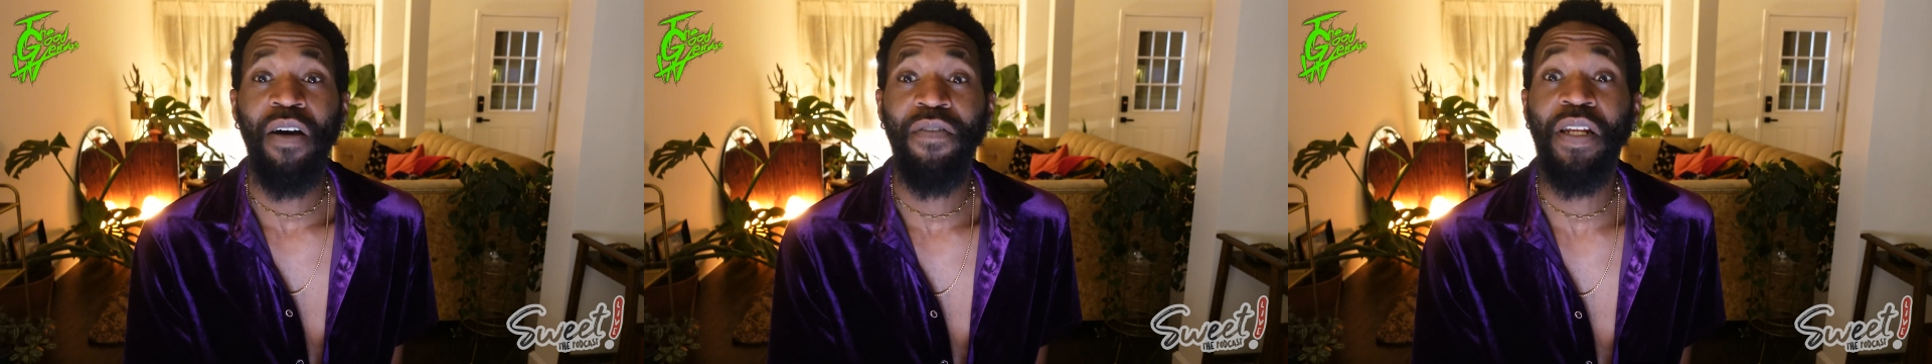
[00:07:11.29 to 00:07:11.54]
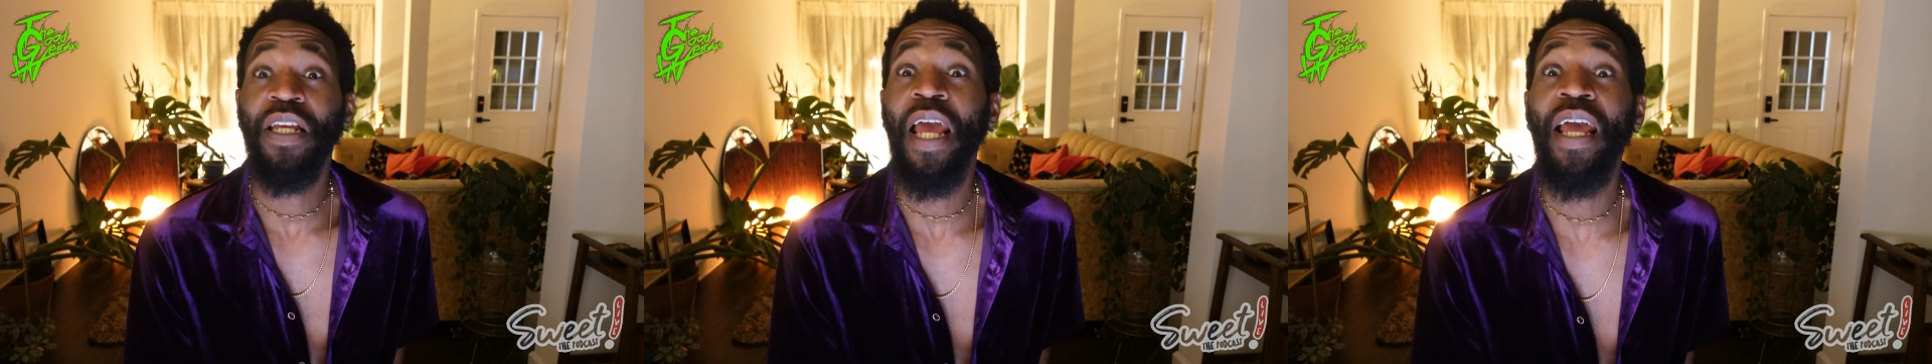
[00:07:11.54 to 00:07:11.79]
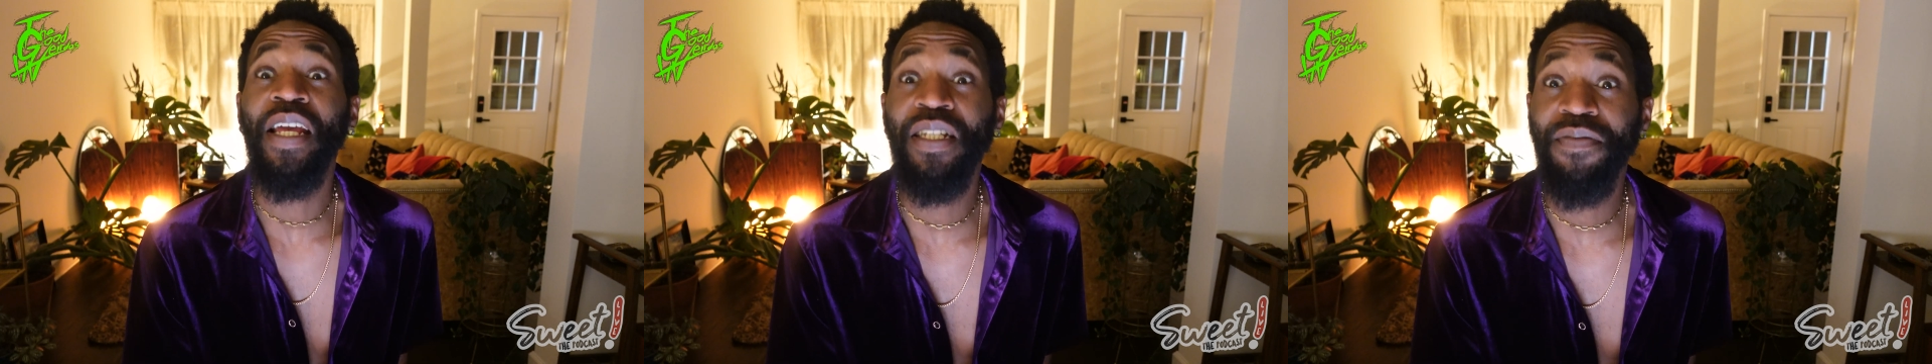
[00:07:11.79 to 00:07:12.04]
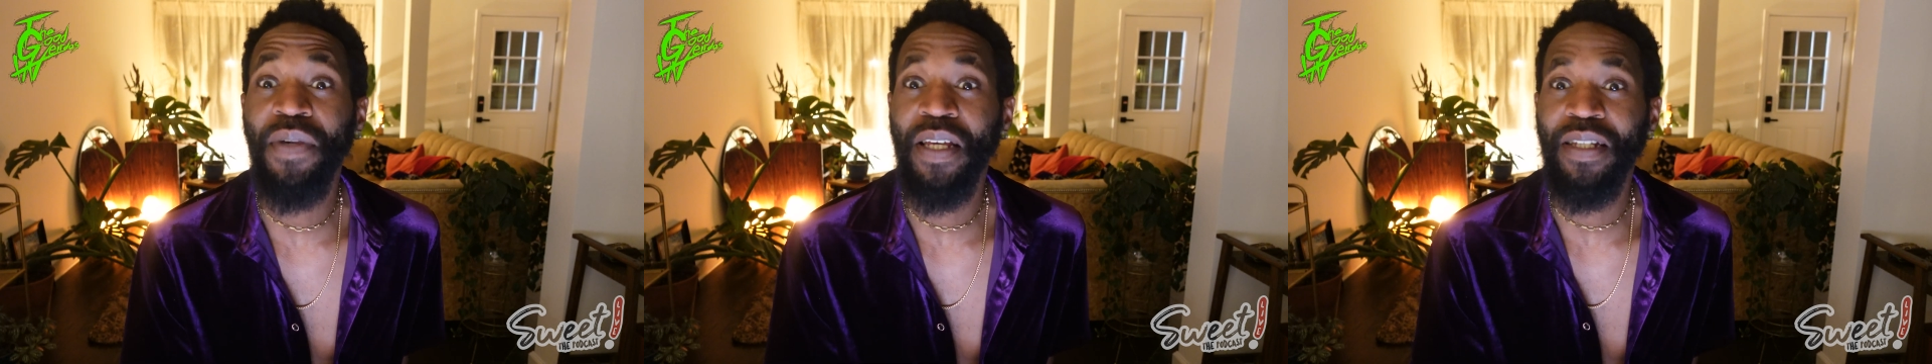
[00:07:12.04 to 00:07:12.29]

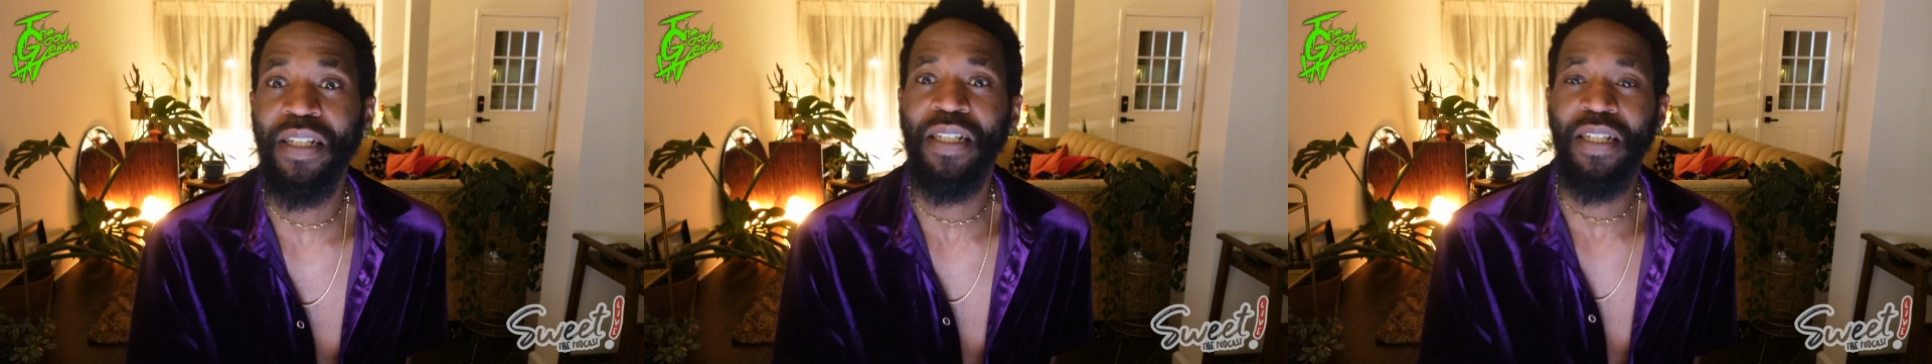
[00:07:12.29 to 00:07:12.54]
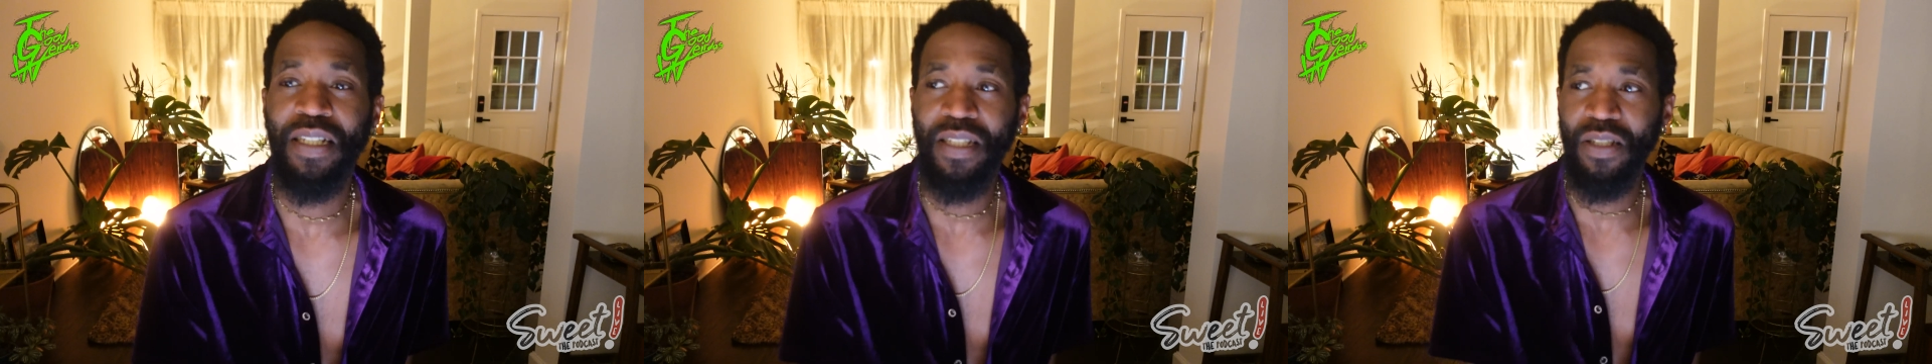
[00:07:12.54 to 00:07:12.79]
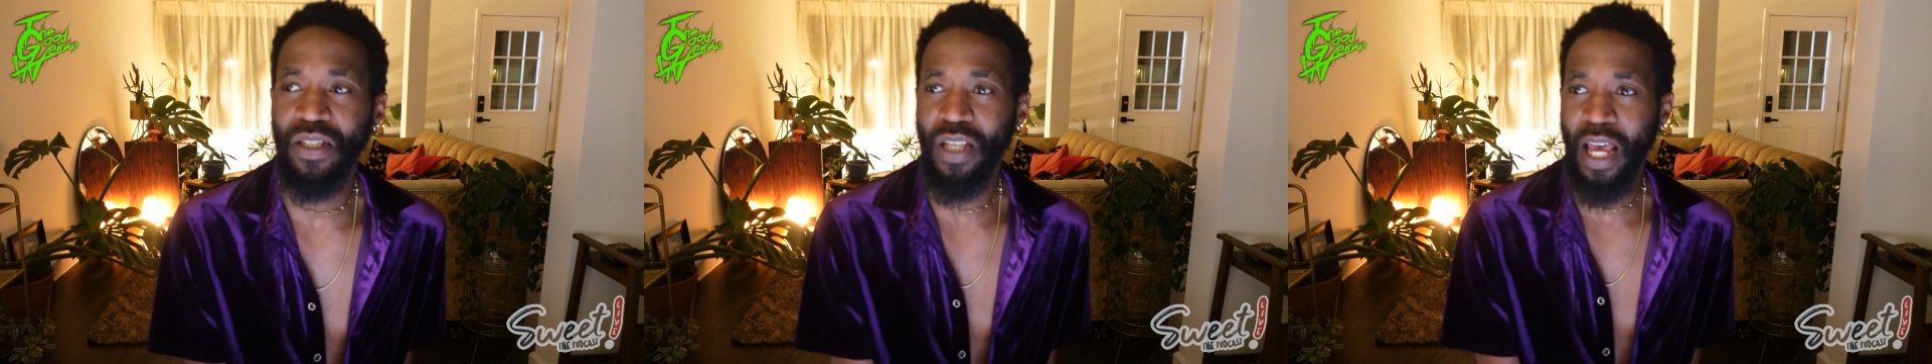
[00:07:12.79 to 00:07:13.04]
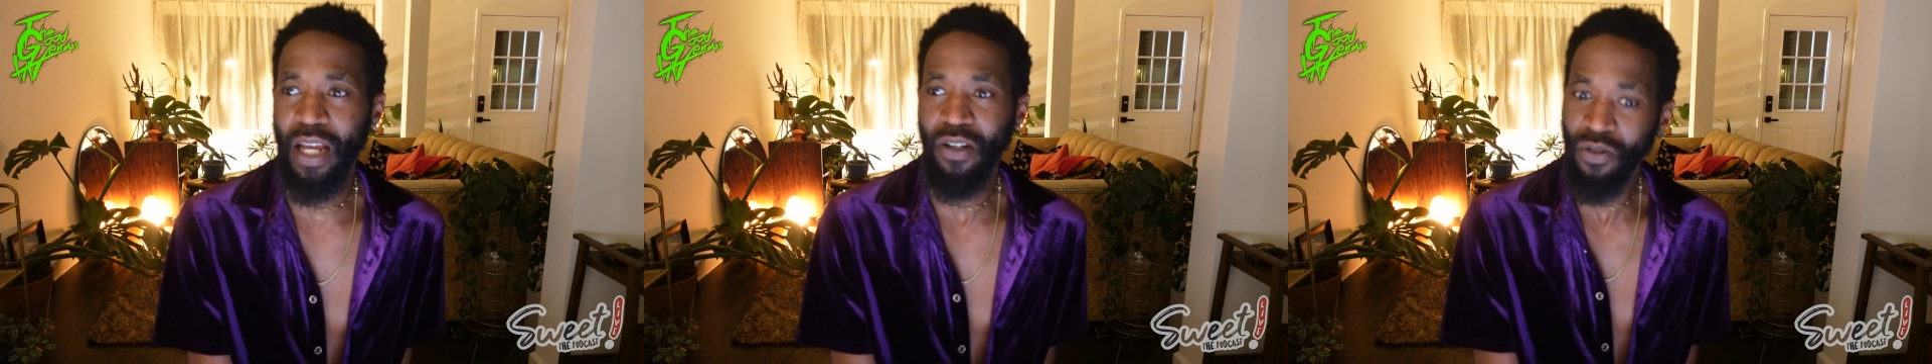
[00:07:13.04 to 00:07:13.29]
engagement and in
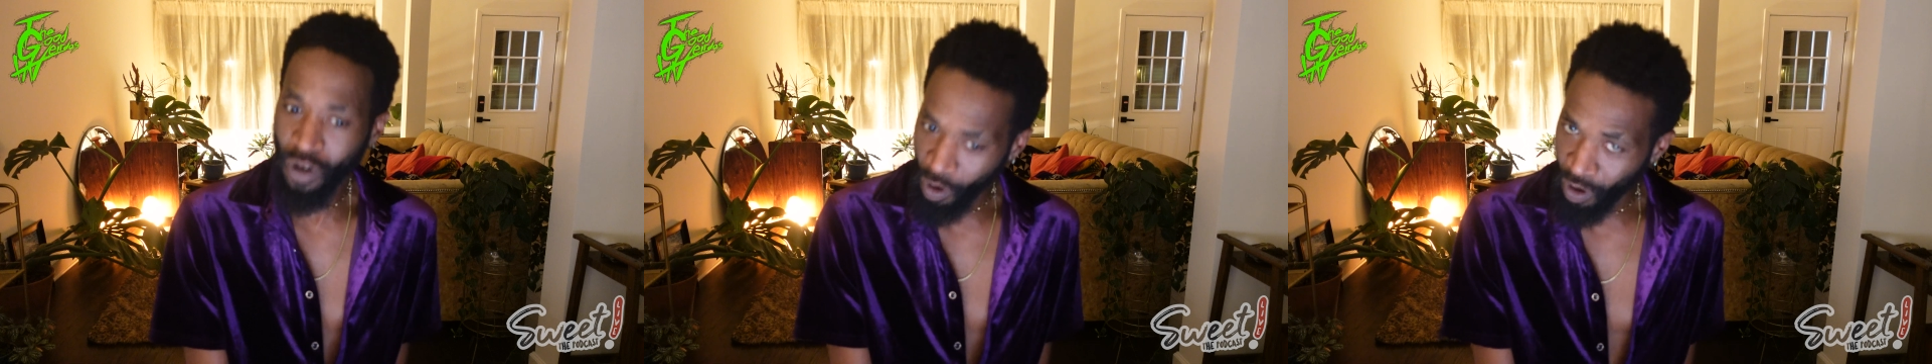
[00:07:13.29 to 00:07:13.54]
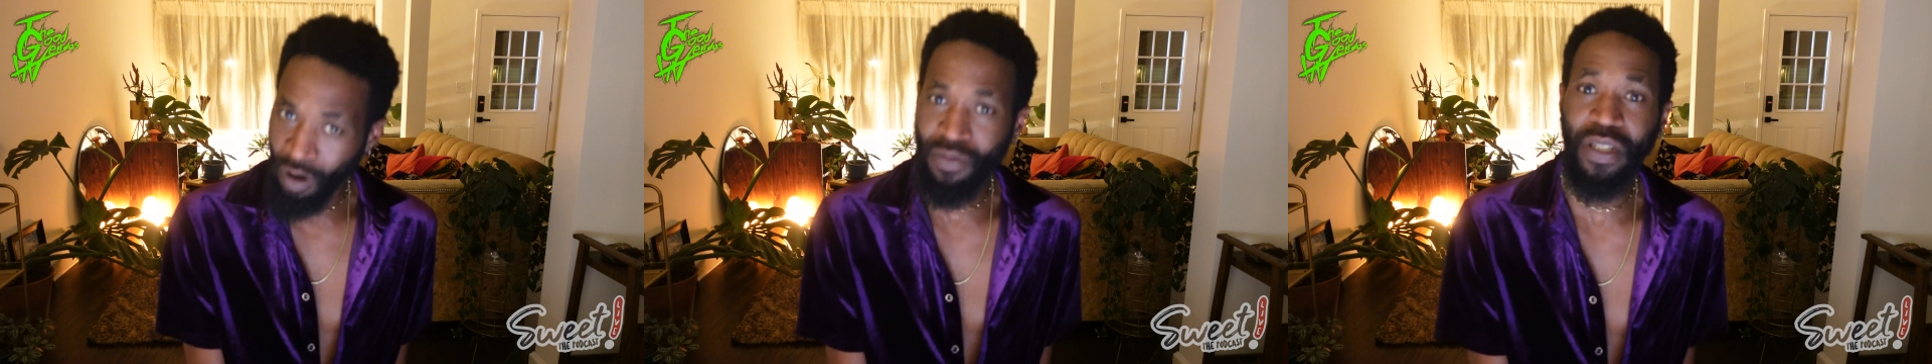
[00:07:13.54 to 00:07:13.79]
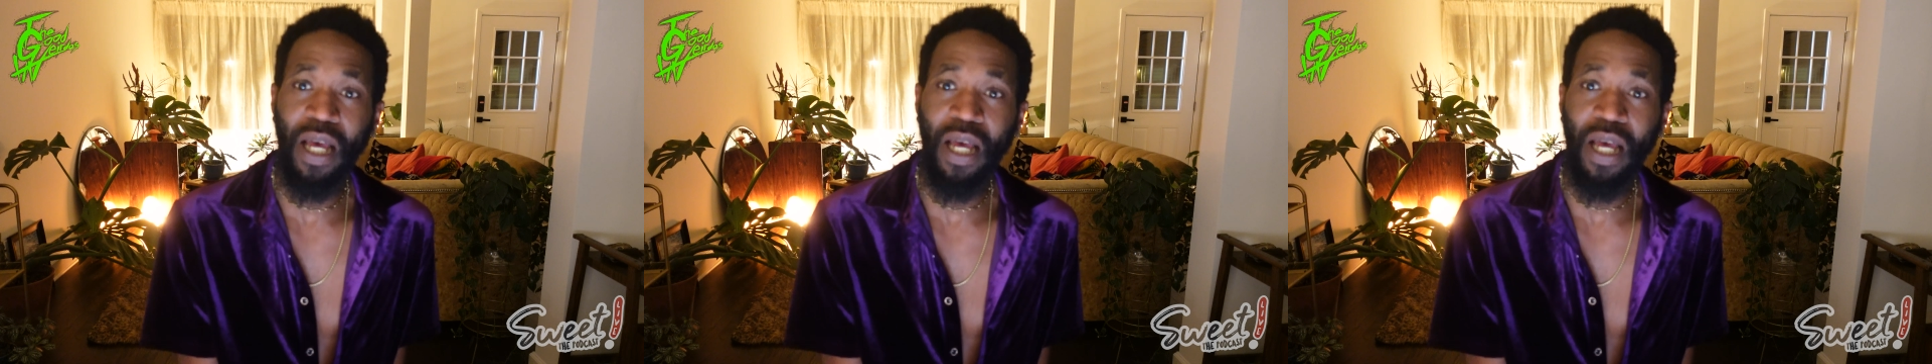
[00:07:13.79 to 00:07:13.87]
societal norms,